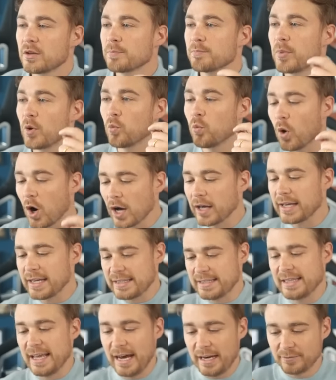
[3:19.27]
But why
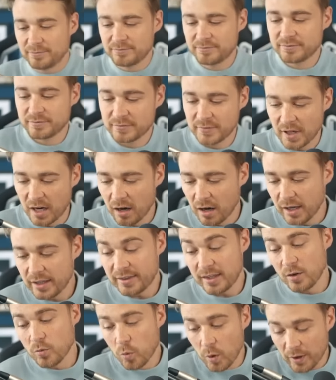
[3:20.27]
is that? I
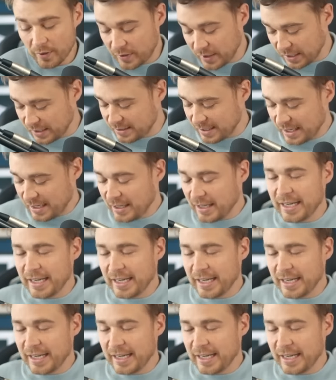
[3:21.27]
think one thing is